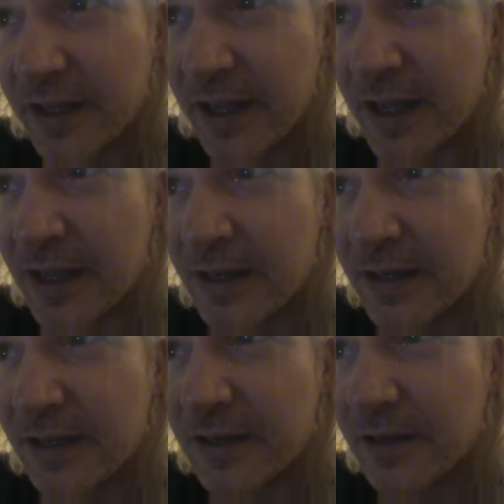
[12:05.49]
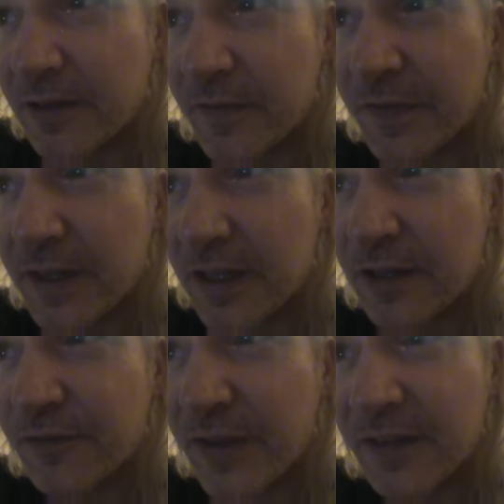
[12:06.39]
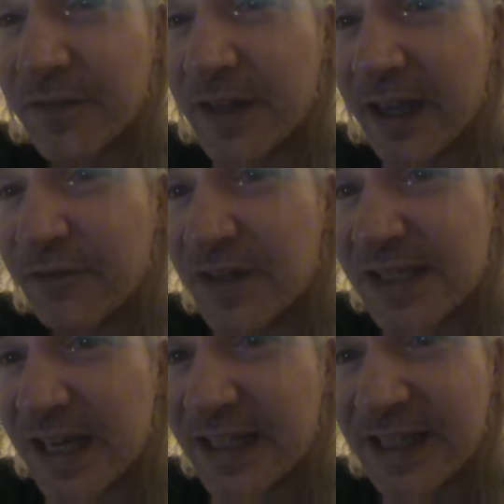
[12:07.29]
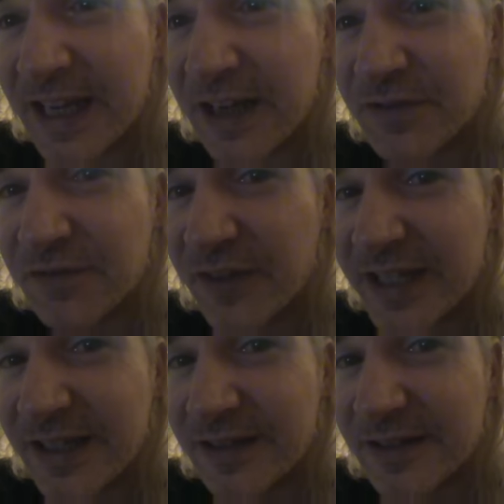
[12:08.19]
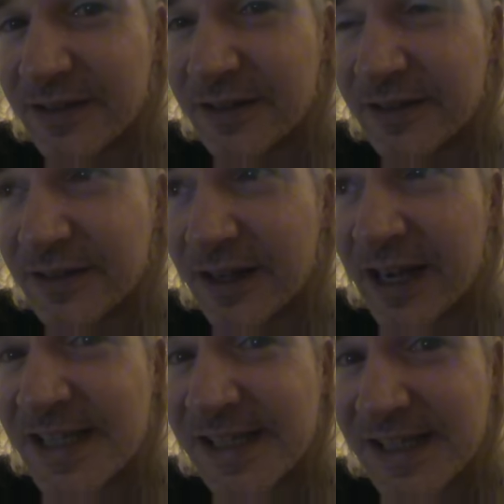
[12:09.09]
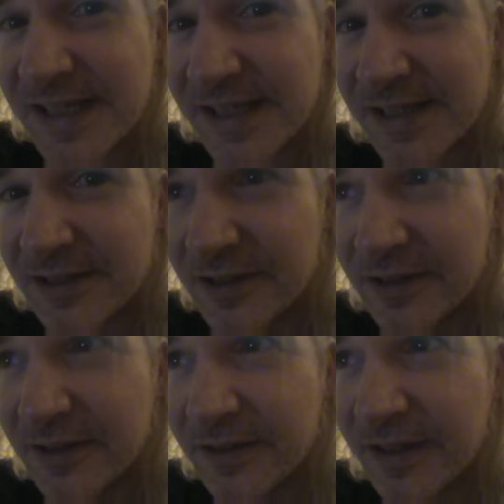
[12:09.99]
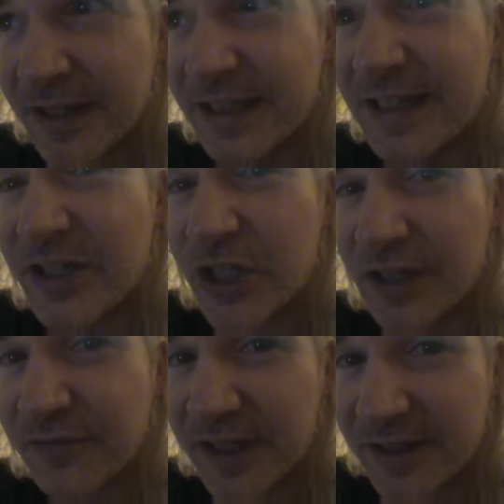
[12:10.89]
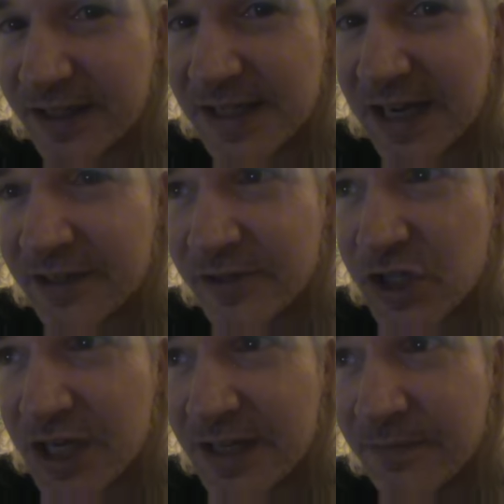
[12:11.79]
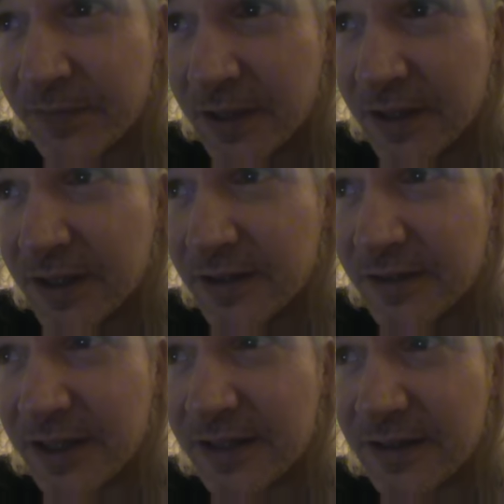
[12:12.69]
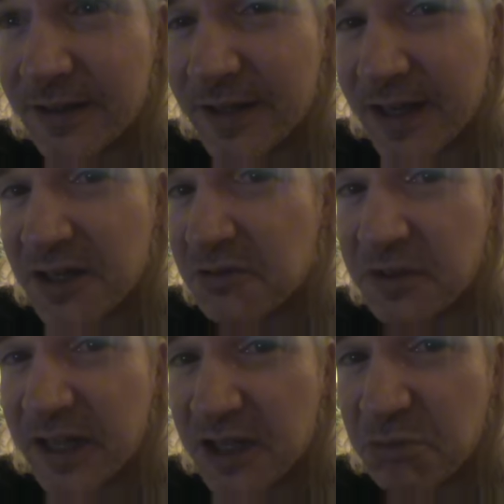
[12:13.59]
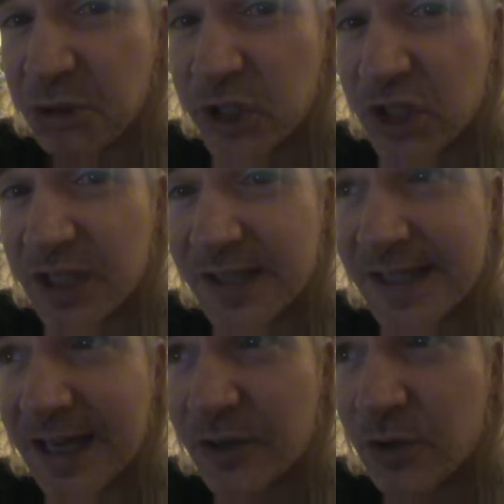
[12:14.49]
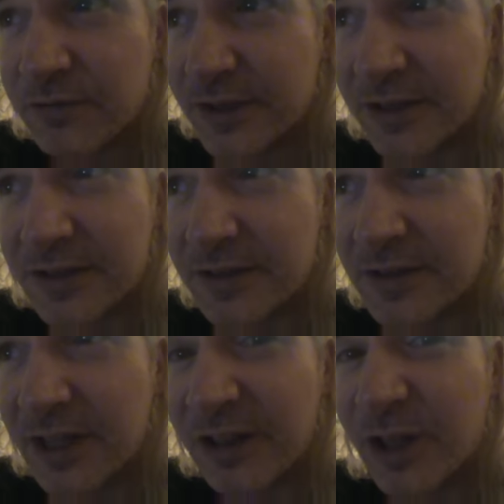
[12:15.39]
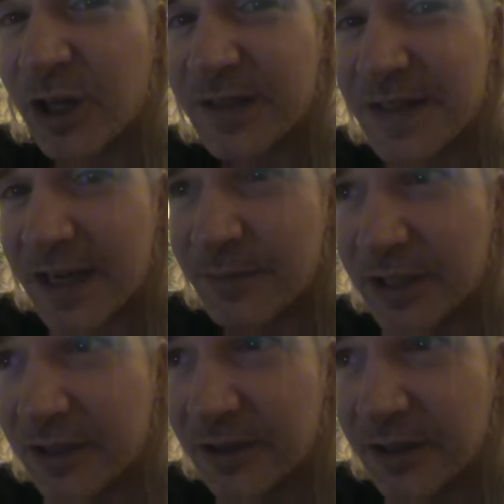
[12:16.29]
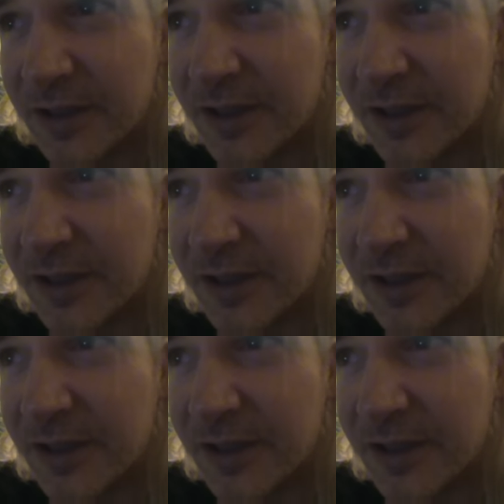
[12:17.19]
And if the FSA didn't have to fight ISIS in addition to fighting the Assad regime, then they'd have pushed Assad over a long time ago.